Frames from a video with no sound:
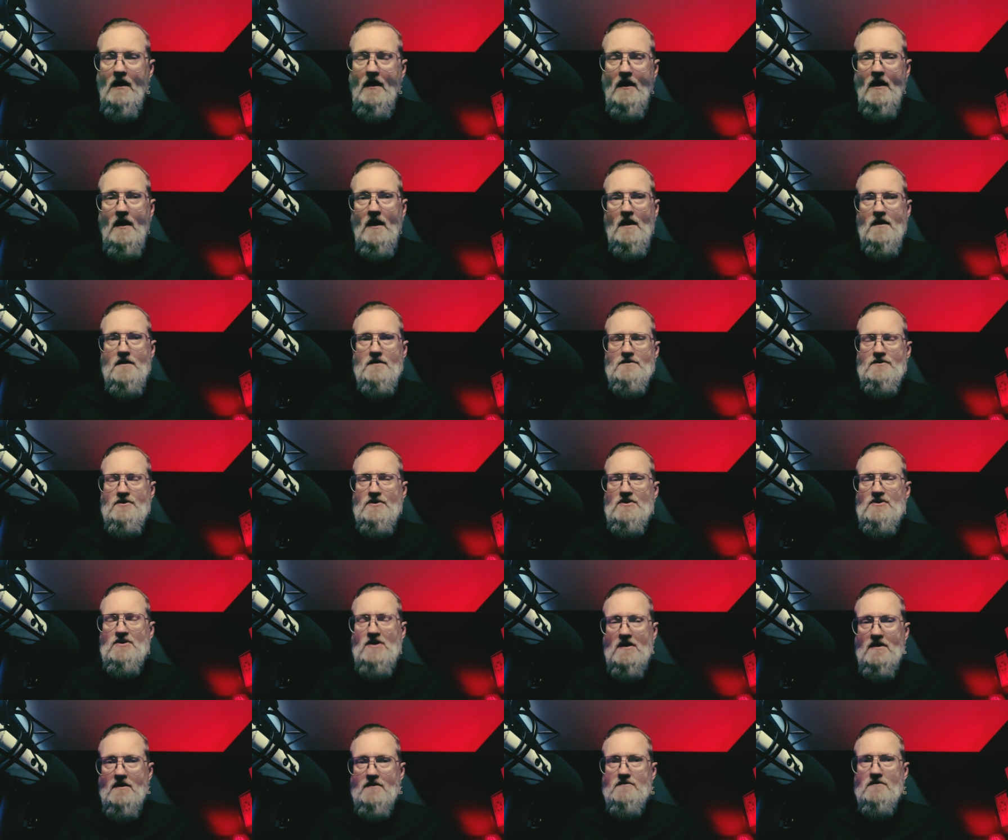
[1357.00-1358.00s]
uh,
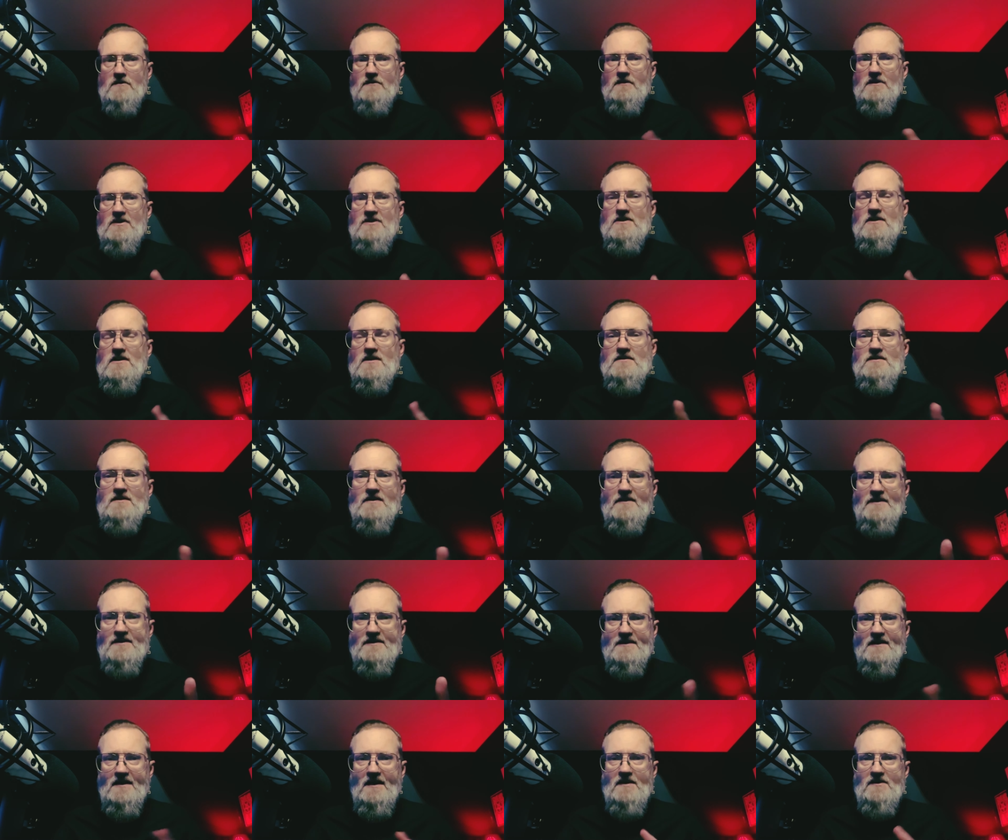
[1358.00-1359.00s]
listening to
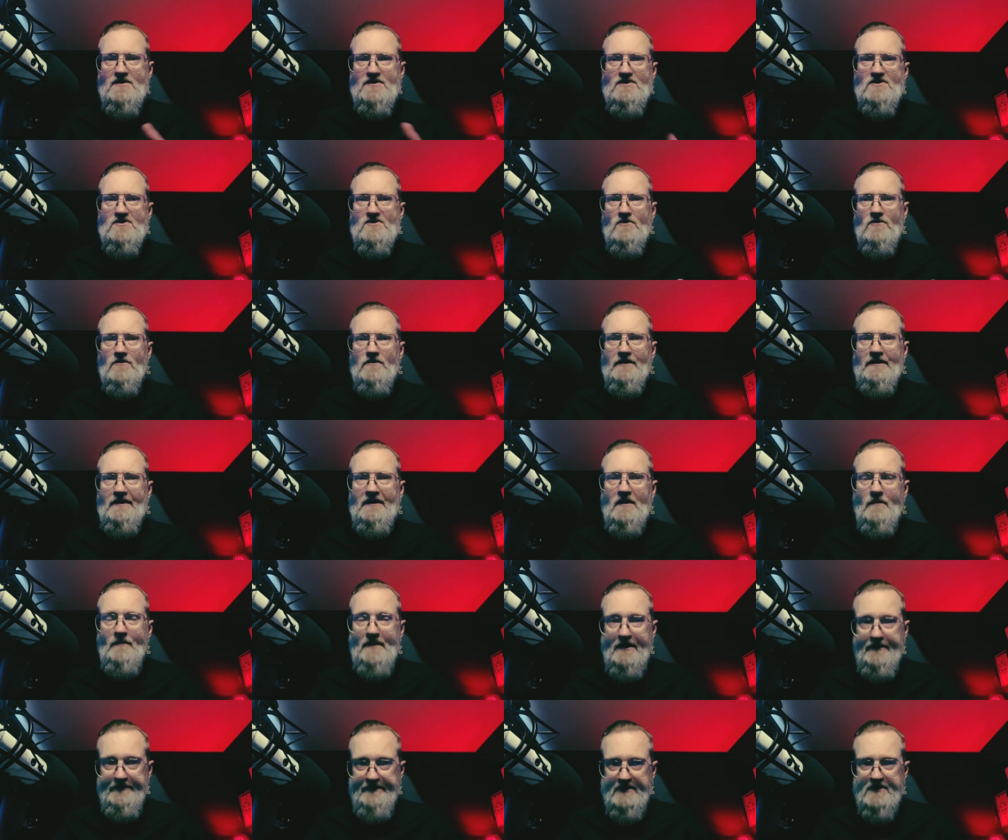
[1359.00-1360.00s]
this guy's story
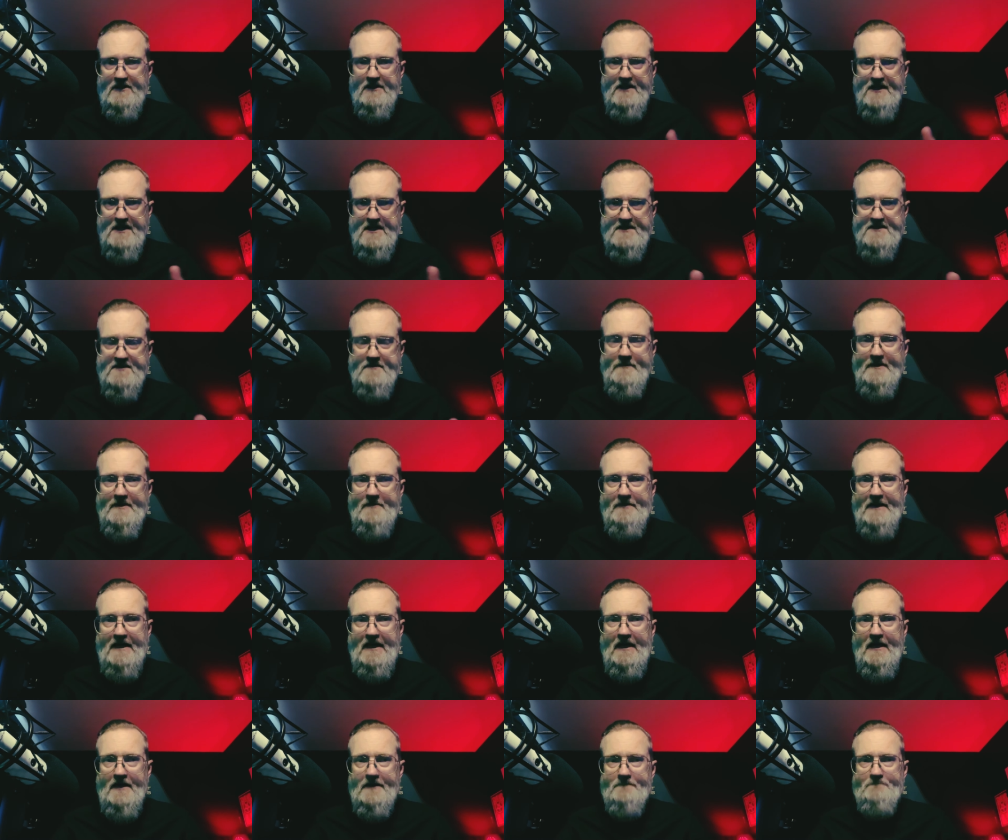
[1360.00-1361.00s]
about the colostomy
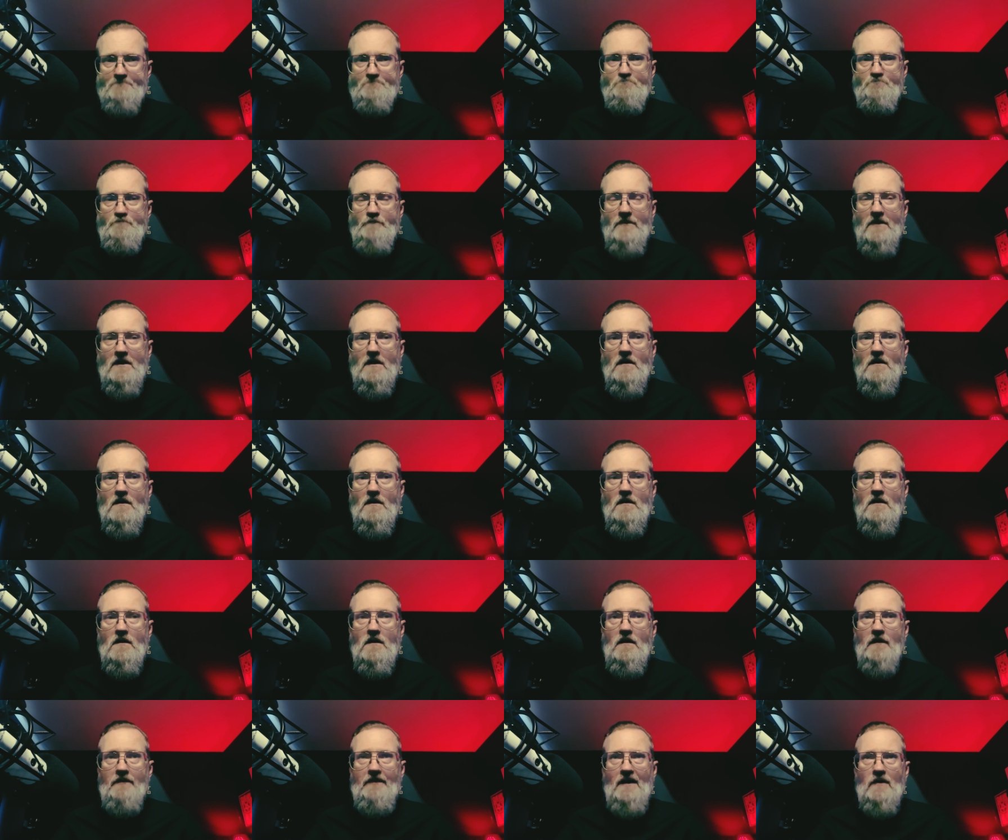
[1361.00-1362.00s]
bag,
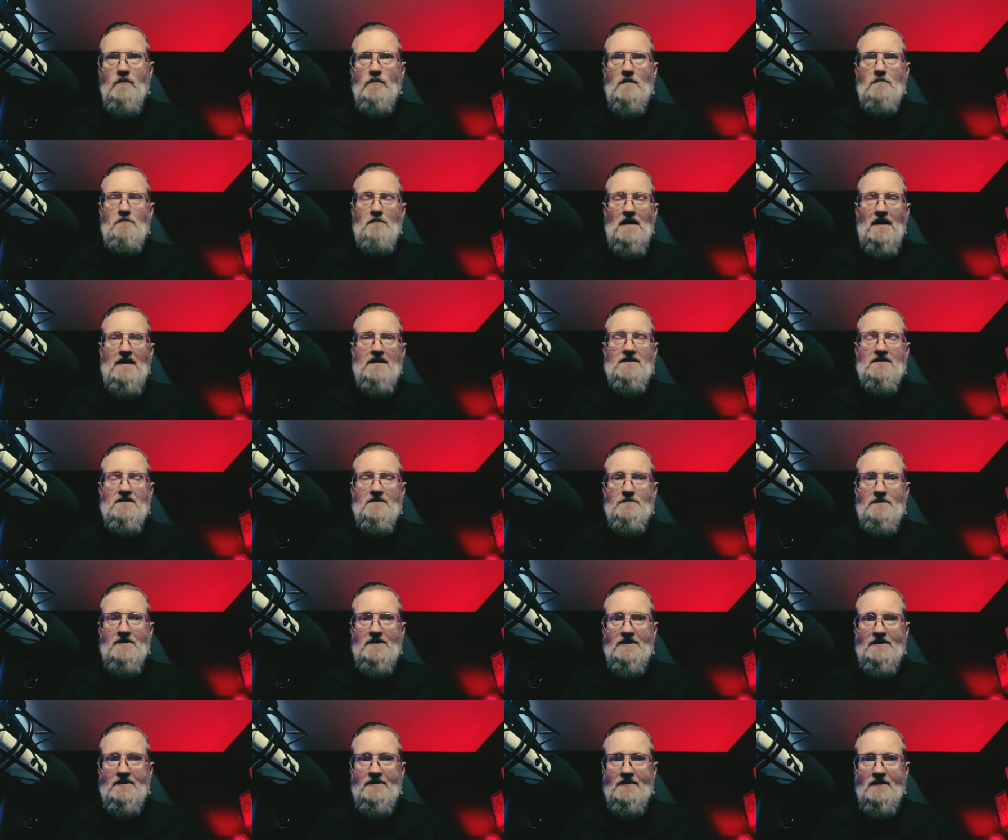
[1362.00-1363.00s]
that reminded
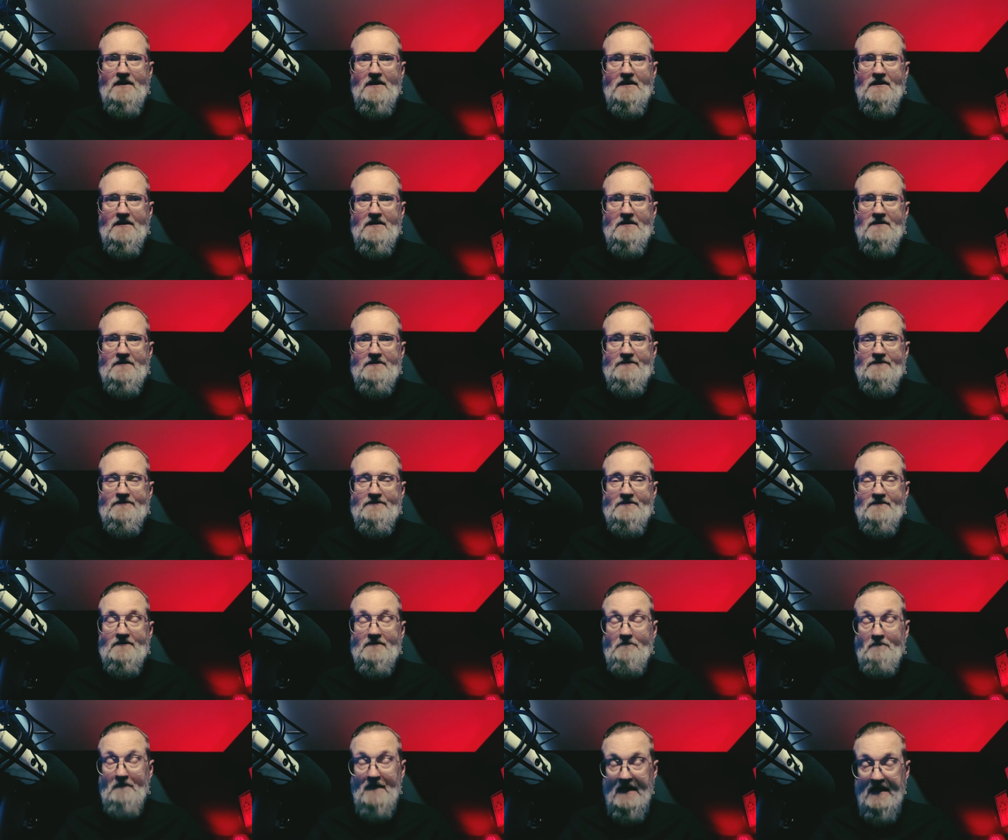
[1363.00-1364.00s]
me of
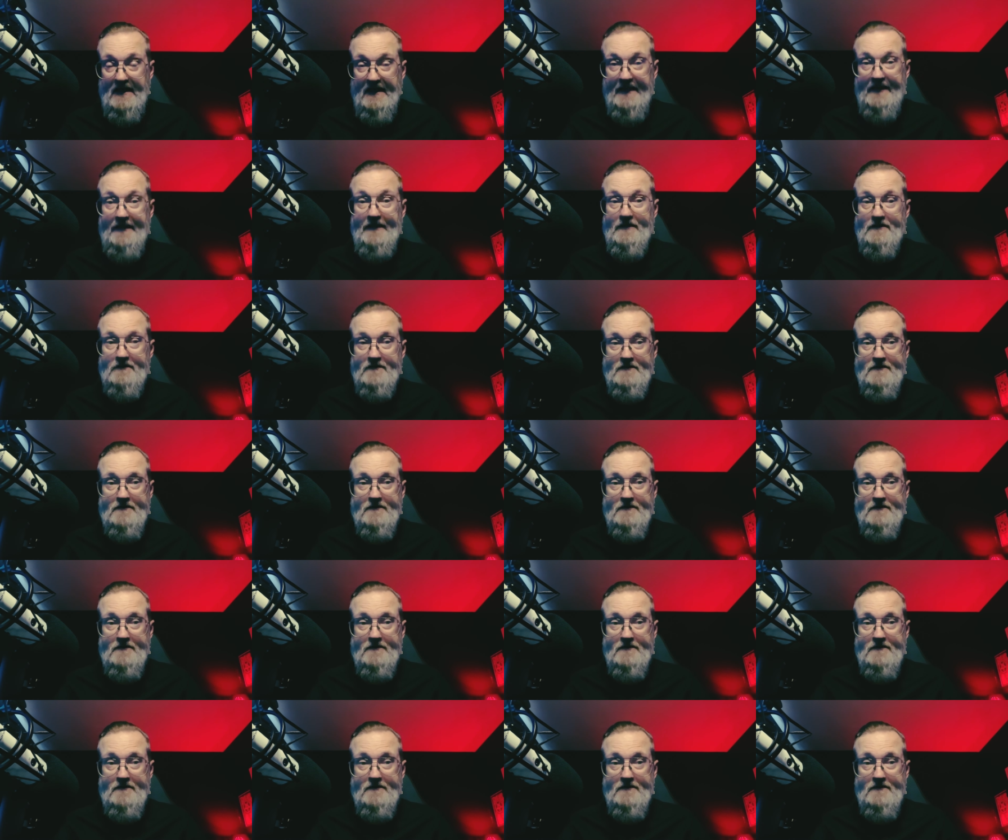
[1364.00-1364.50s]
my